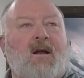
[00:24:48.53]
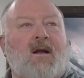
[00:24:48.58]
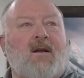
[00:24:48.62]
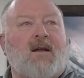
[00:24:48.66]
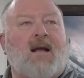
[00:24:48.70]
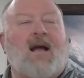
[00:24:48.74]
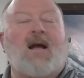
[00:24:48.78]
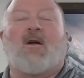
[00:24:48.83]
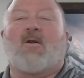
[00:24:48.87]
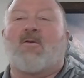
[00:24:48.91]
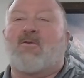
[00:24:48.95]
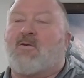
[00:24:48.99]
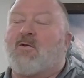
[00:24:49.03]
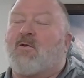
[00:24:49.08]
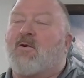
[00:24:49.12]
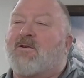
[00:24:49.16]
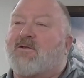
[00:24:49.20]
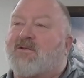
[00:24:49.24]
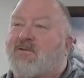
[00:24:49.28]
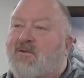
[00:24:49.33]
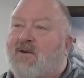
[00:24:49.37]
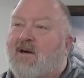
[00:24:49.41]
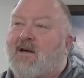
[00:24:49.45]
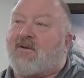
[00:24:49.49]
held to a
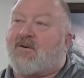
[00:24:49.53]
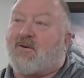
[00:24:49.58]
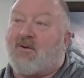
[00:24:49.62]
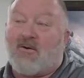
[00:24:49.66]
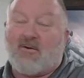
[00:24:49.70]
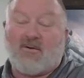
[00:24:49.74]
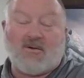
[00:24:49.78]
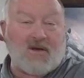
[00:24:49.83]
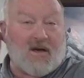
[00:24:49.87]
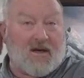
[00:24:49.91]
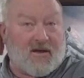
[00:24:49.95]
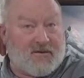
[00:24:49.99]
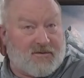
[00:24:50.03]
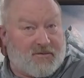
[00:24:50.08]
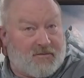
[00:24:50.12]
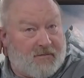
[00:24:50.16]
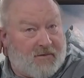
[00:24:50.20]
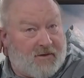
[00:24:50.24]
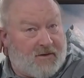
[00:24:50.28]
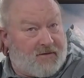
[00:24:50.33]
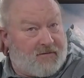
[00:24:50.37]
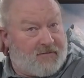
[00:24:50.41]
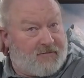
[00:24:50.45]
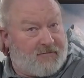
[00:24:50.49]
stricter
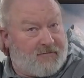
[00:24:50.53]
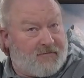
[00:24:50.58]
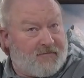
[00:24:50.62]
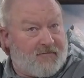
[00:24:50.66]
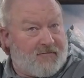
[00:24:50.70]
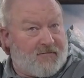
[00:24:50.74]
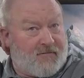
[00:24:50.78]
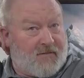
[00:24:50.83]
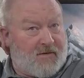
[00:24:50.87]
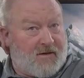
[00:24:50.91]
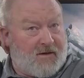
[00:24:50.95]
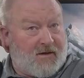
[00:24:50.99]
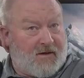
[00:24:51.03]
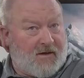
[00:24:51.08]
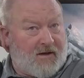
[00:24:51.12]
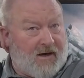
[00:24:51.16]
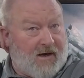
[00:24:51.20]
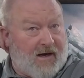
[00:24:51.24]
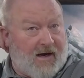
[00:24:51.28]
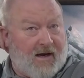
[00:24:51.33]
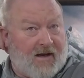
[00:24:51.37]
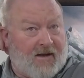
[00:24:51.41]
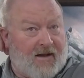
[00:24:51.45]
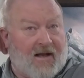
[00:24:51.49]
judgment.
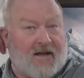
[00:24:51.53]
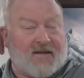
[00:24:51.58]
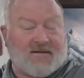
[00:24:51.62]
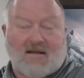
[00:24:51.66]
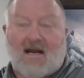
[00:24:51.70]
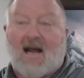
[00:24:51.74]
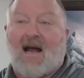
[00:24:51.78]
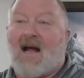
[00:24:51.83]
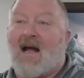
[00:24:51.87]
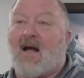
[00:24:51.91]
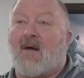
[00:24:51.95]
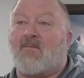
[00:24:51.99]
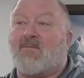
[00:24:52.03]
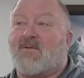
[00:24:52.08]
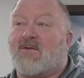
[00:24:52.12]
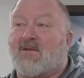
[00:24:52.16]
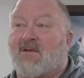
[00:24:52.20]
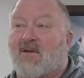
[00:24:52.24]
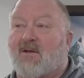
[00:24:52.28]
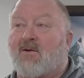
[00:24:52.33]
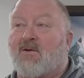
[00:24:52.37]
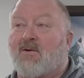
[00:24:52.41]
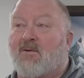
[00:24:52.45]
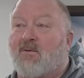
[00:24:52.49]
And that's
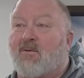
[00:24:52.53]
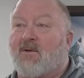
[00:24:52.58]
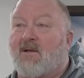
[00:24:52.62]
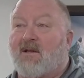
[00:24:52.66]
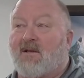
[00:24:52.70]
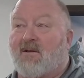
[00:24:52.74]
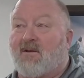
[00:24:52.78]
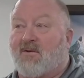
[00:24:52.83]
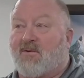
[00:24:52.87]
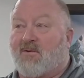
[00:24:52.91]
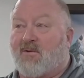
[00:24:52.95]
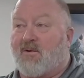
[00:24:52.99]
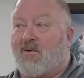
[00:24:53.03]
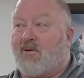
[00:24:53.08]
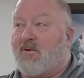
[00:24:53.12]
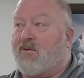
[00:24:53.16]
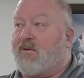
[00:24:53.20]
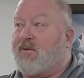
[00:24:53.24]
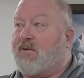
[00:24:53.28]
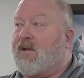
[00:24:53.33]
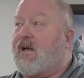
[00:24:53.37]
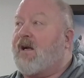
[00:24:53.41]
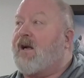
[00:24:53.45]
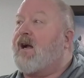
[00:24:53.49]
absolutely the
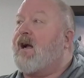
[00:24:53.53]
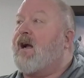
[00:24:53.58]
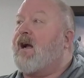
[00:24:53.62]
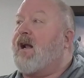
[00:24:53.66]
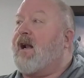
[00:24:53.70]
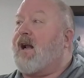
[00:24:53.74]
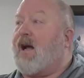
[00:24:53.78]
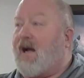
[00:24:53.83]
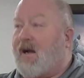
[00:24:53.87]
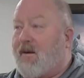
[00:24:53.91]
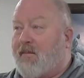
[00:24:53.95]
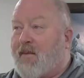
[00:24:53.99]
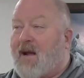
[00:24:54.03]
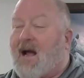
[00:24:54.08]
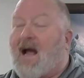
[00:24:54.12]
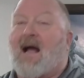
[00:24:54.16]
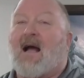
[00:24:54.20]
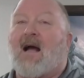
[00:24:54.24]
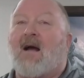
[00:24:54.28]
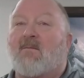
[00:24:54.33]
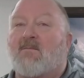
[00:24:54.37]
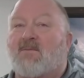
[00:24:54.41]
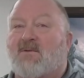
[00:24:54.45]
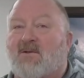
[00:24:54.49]
truth. And I am
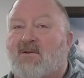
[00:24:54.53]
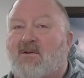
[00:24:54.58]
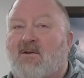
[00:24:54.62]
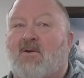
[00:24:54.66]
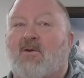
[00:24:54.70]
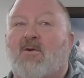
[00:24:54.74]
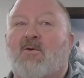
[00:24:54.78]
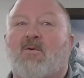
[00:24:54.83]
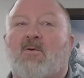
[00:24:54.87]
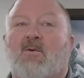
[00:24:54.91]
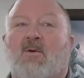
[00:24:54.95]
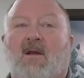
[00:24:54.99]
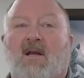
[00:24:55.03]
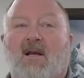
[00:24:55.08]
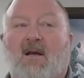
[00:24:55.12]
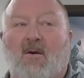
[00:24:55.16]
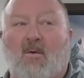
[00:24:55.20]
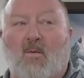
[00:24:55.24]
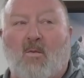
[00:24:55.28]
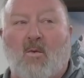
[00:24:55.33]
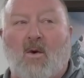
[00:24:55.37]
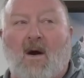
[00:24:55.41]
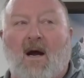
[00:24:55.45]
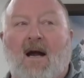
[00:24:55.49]
absolutely
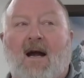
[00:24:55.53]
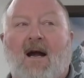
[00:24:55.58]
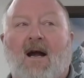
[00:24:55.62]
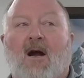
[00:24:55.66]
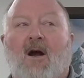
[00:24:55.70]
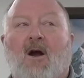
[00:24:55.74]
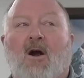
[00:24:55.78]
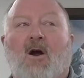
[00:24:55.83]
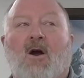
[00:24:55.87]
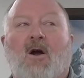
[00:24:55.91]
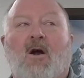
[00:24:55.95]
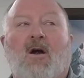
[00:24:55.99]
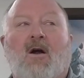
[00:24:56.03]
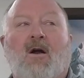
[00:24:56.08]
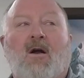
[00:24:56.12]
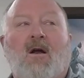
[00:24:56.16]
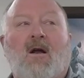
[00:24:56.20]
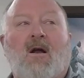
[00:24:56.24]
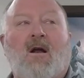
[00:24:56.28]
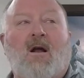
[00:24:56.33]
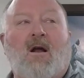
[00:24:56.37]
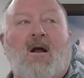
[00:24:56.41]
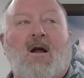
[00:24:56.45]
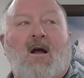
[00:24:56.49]
aware
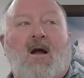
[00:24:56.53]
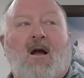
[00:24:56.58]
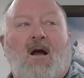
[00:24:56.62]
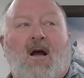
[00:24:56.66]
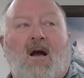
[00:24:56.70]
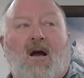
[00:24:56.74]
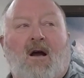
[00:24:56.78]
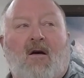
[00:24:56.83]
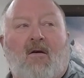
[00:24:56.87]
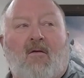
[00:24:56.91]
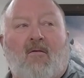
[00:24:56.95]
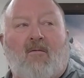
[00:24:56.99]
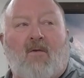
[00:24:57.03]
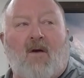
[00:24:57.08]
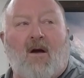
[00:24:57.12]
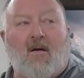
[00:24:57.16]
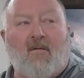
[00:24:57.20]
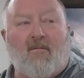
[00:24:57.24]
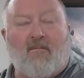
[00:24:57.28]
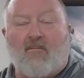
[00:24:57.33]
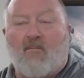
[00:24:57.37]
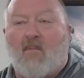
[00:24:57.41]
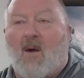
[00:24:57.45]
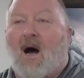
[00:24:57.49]
of,
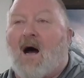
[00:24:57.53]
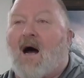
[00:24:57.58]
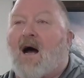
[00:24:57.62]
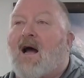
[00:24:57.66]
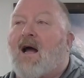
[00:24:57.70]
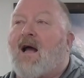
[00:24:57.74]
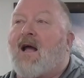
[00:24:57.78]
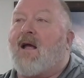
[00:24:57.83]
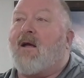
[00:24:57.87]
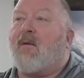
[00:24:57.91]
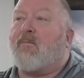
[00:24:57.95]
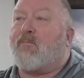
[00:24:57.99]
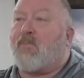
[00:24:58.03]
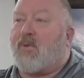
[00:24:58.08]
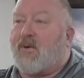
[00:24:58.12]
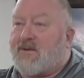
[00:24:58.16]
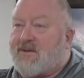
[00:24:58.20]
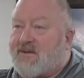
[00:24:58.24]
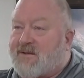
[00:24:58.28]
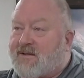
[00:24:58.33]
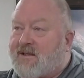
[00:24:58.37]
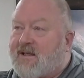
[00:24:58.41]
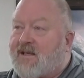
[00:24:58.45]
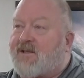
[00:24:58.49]
of my
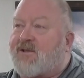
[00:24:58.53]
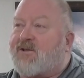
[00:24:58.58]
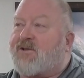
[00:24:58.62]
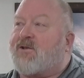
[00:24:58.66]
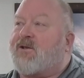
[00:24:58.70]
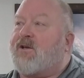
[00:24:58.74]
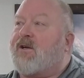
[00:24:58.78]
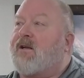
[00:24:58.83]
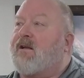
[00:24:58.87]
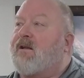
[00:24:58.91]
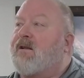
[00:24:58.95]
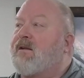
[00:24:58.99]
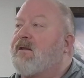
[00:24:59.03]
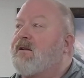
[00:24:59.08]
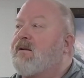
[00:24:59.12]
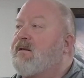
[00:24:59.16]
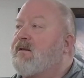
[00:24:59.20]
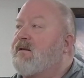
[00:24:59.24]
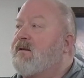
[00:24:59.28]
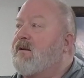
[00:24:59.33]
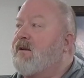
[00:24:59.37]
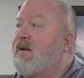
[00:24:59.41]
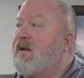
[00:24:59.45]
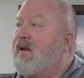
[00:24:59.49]
position
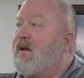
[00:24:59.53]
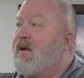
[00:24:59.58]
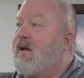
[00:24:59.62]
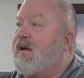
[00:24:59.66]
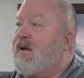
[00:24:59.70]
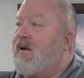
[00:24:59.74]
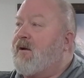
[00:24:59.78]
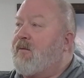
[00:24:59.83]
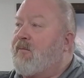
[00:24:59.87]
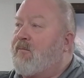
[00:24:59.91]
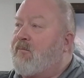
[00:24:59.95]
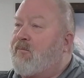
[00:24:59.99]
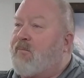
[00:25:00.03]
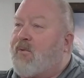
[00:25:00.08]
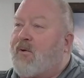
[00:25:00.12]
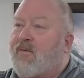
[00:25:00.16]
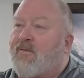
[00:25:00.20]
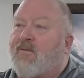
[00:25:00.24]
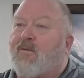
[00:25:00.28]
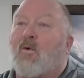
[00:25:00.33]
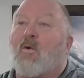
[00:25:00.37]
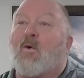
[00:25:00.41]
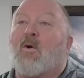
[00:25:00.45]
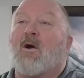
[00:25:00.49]

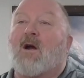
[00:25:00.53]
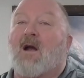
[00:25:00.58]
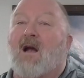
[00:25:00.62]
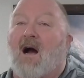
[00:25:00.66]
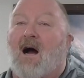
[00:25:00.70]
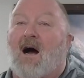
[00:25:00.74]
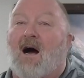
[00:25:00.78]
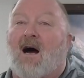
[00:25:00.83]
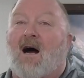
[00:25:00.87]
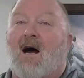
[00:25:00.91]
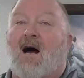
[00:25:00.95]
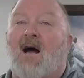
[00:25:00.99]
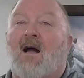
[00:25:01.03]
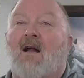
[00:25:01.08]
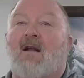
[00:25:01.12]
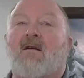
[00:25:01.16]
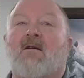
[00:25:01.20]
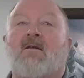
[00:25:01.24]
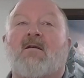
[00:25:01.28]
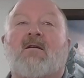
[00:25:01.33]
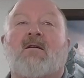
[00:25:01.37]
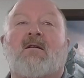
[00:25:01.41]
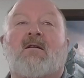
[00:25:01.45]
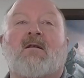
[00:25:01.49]
before God
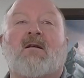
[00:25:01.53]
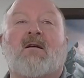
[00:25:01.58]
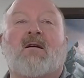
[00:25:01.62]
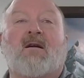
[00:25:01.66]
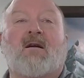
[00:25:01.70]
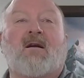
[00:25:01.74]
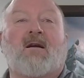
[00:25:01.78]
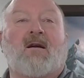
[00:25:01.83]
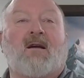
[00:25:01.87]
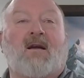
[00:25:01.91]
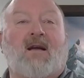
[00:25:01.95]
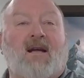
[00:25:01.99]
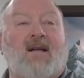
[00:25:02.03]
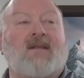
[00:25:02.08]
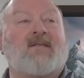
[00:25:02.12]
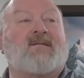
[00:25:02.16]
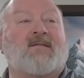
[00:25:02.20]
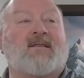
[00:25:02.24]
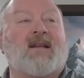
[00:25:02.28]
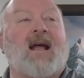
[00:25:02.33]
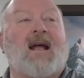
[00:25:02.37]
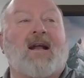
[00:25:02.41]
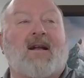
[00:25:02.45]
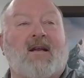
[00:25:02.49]
in
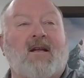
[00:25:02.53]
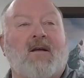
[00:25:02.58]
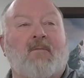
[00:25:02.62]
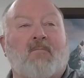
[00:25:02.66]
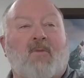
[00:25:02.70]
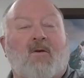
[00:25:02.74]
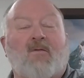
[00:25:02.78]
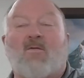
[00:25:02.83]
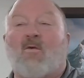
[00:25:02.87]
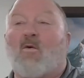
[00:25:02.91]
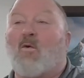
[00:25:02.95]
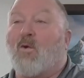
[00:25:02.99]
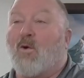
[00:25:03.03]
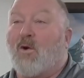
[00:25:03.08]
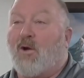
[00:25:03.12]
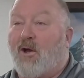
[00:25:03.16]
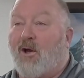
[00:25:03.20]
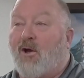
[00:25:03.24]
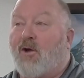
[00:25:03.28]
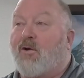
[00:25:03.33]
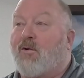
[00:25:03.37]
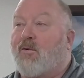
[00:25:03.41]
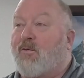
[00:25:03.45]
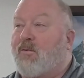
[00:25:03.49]
standing before
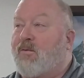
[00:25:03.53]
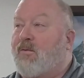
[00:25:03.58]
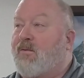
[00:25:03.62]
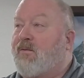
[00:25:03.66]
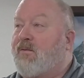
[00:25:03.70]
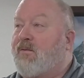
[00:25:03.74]
you